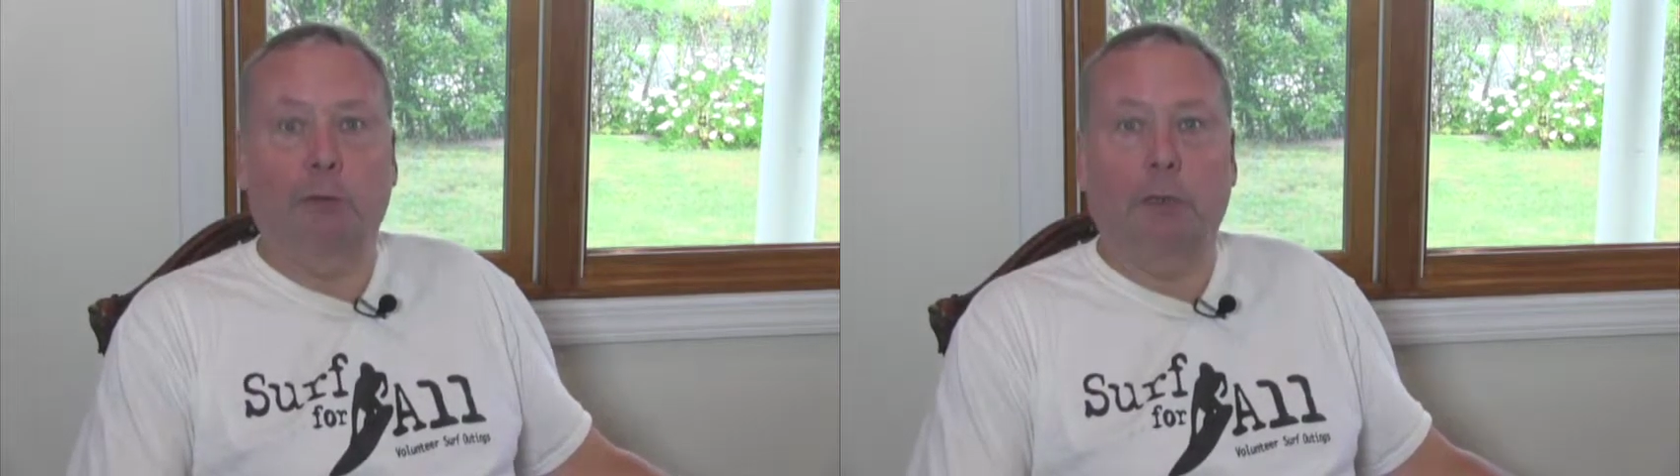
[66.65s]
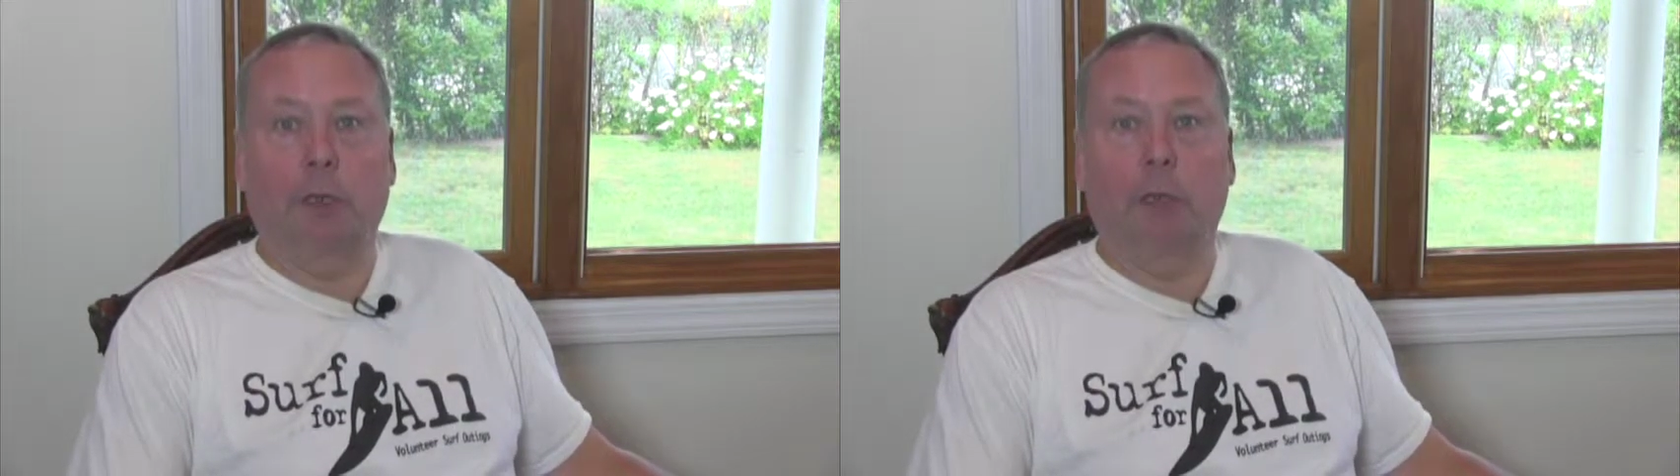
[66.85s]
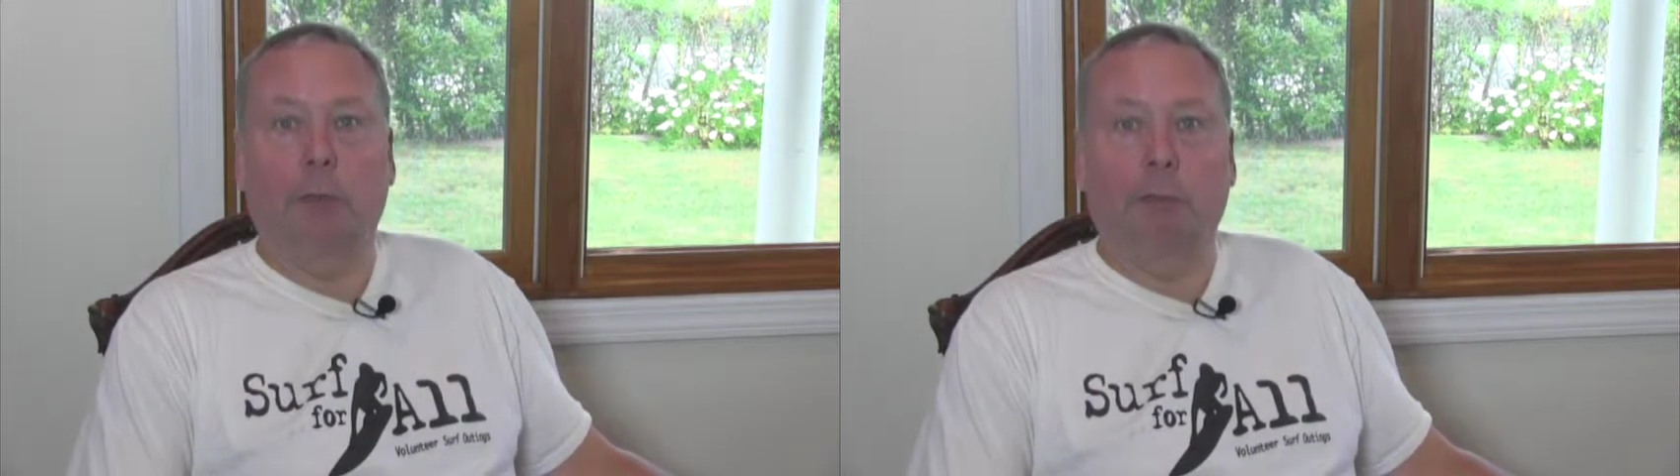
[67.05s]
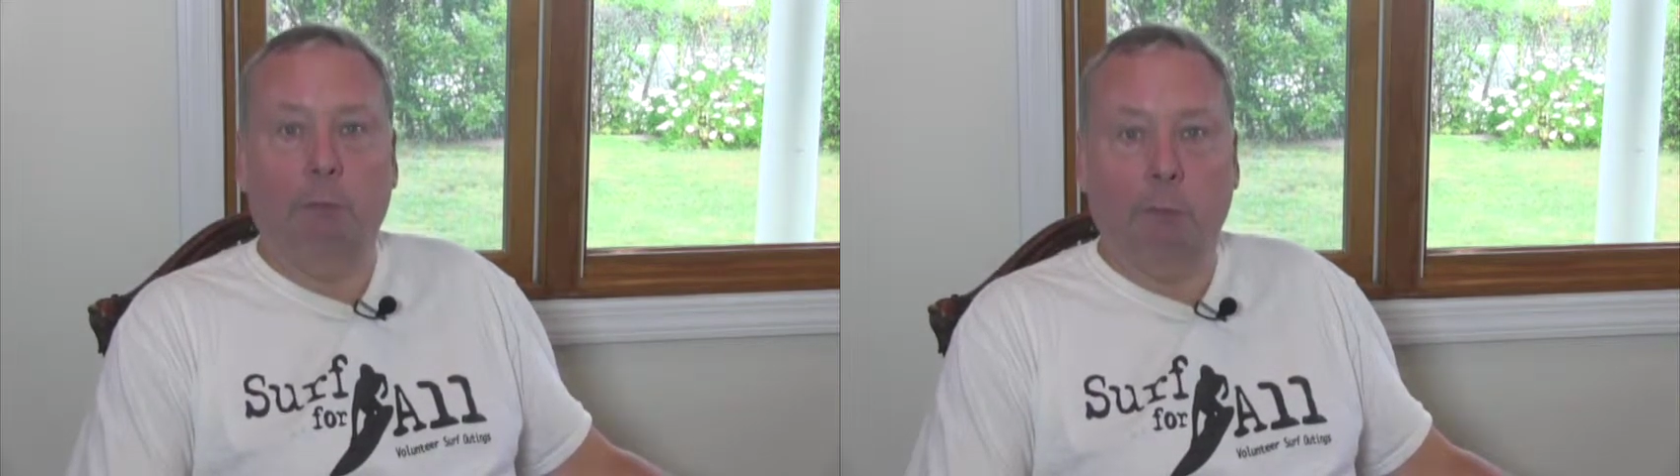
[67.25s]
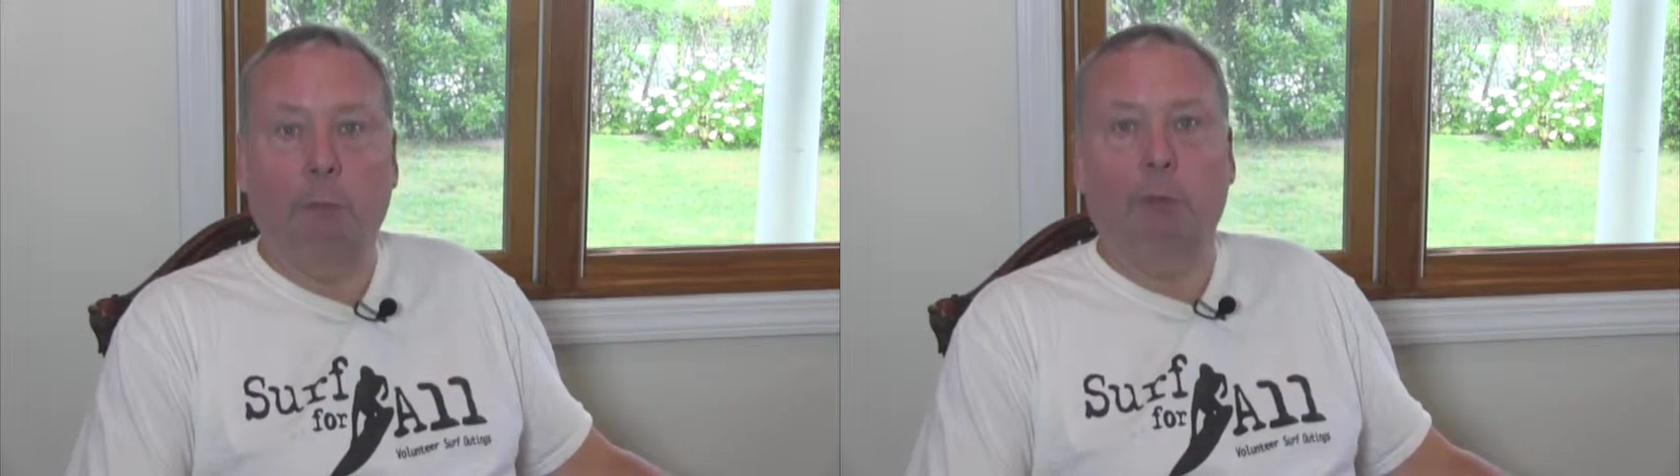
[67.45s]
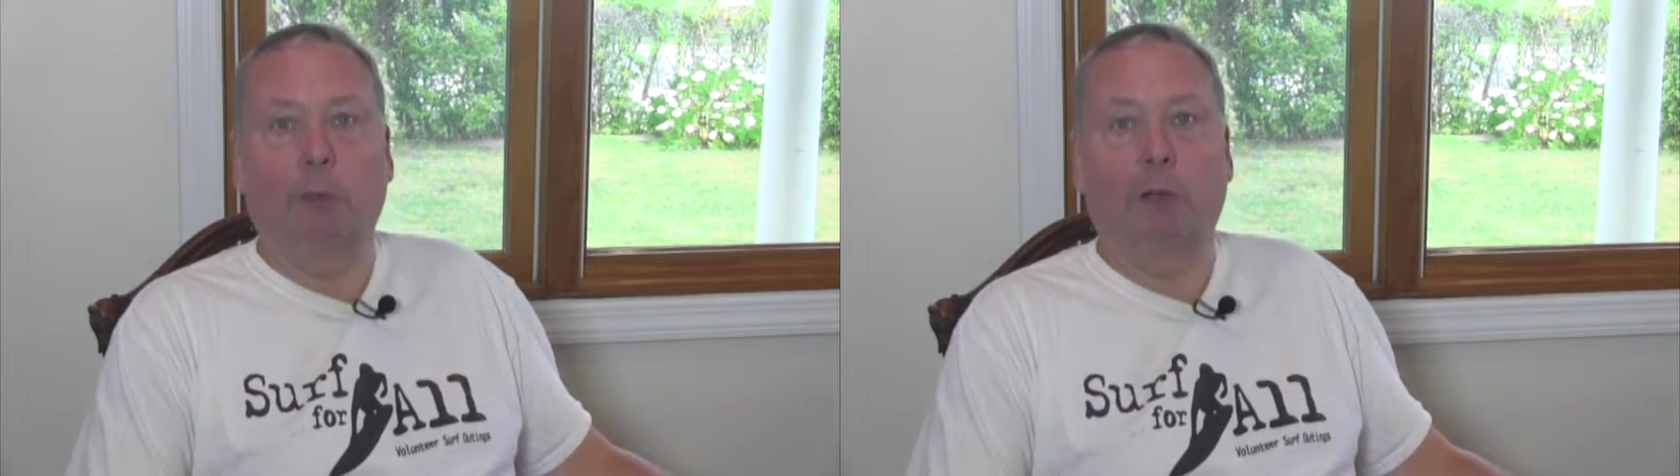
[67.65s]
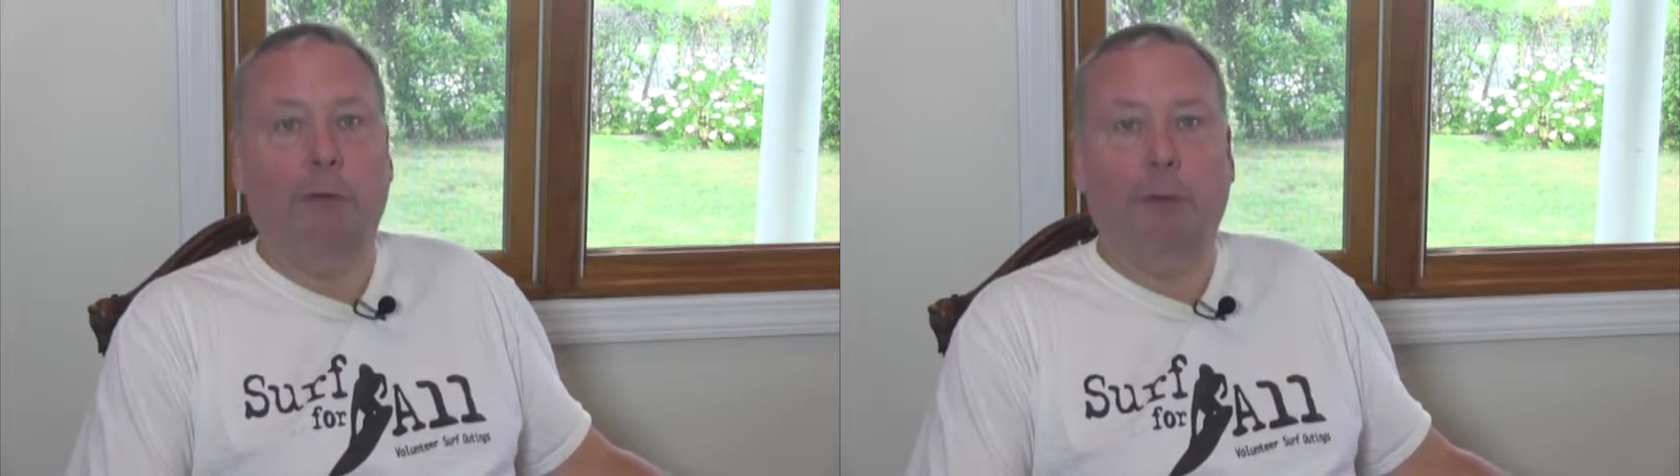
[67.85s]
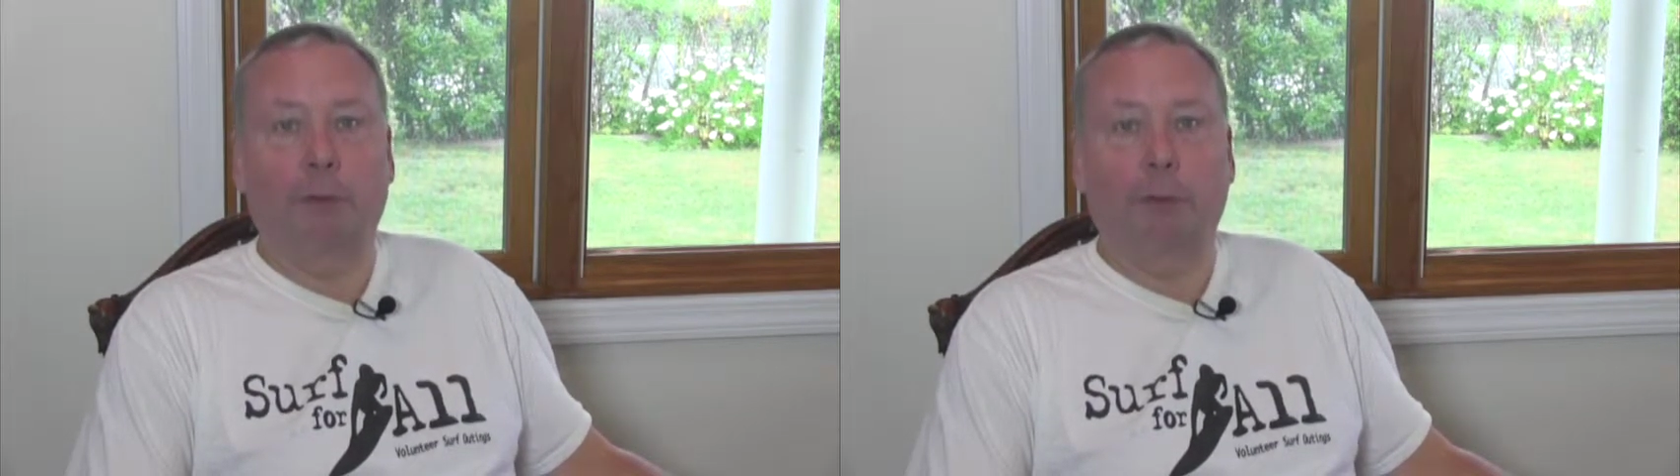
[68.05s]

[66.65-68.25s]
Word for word: Um, his wife Ellen,